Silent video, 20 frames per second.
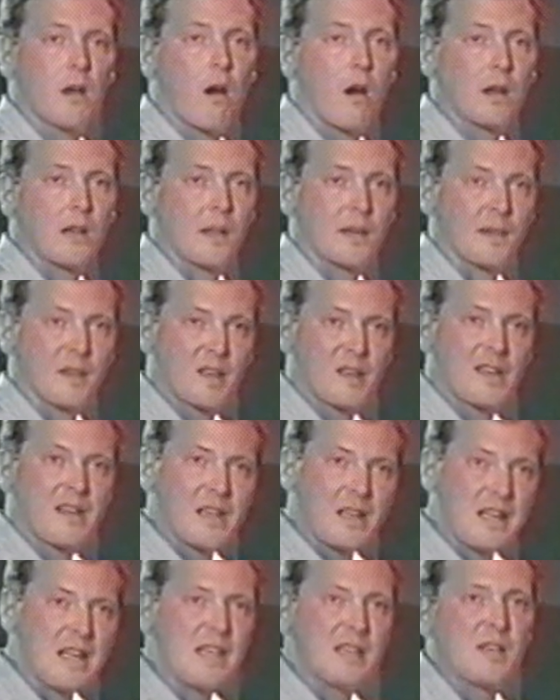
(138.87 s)
audience
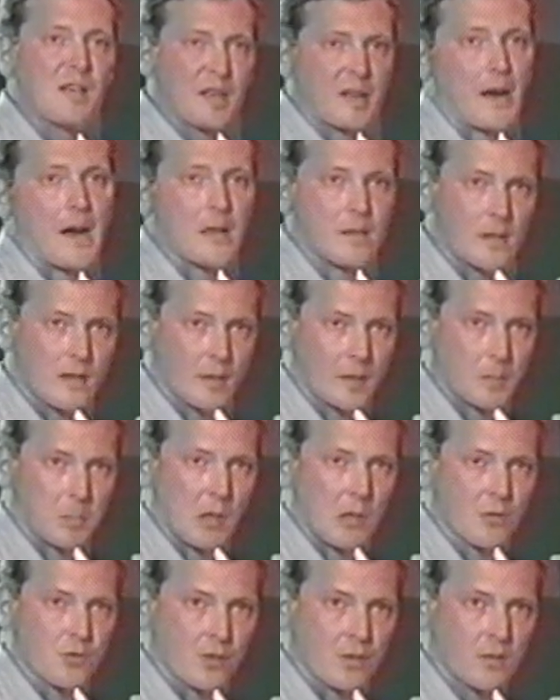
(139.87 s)
inside the
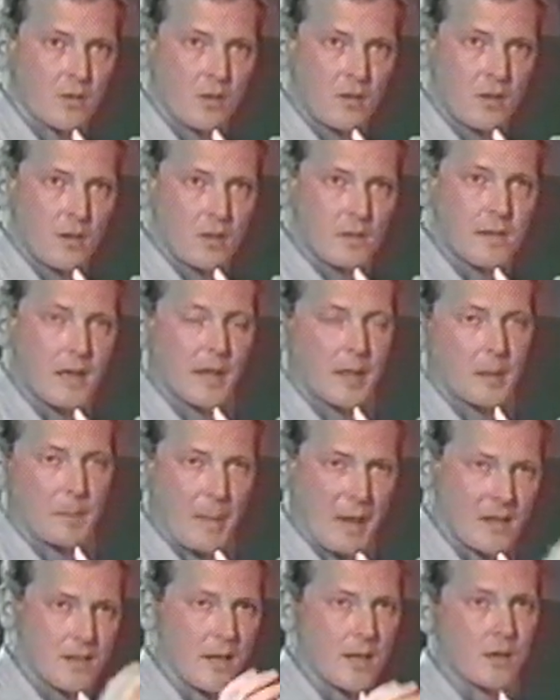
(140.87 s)
explosion. Not a
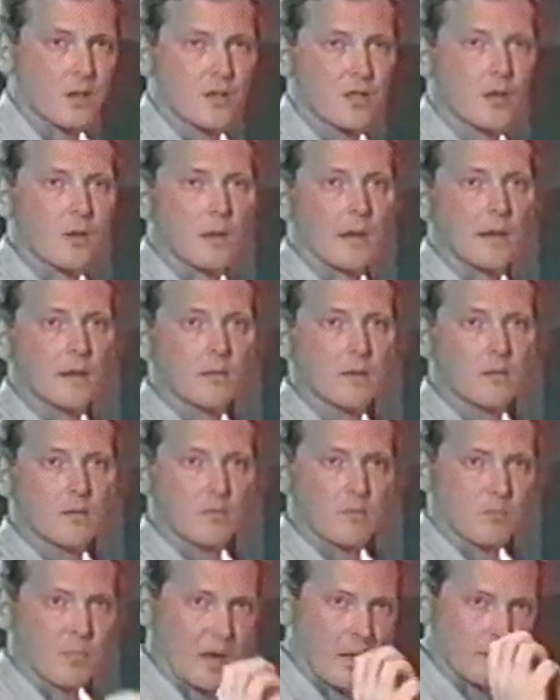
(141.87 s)
spectator to it,
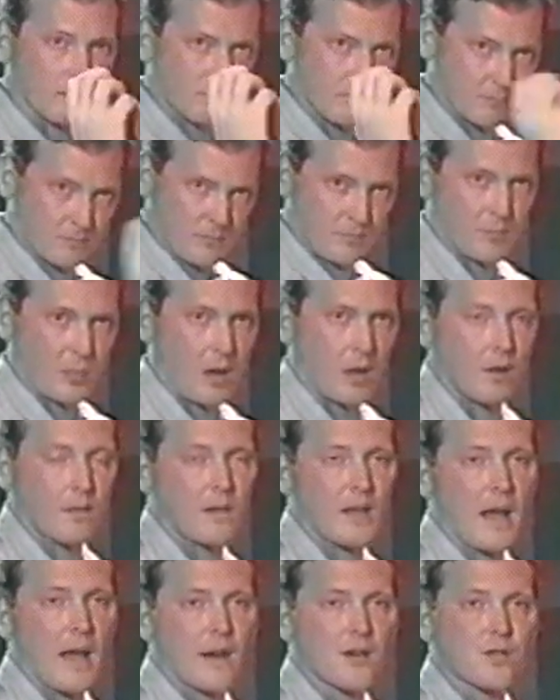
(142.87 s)
but part of
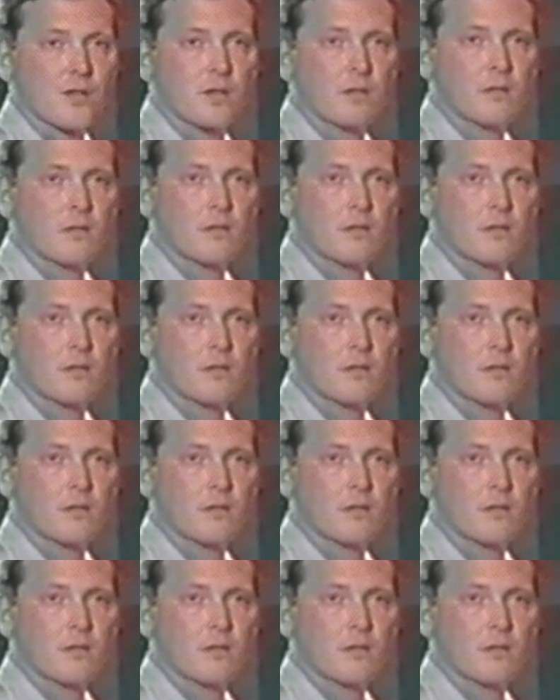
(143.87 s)
the action.